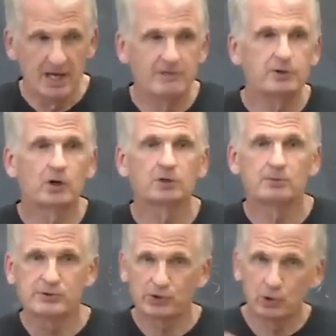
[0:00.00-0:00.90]
If you call it
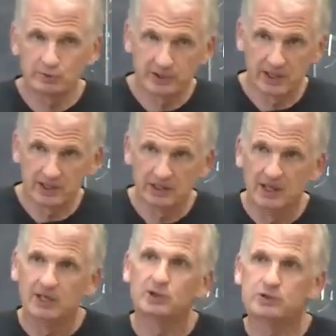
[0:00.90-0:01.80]
Moskovia,
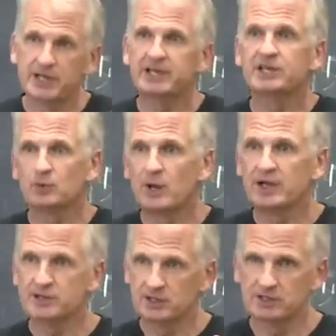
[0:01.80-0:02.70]
you're taking
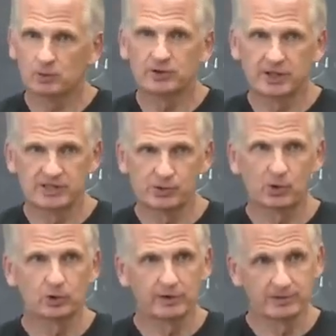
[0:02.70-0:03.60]
away the
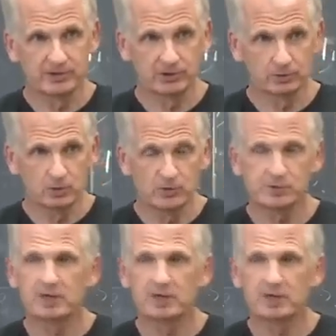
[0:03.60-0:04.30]
historical reference to Rus,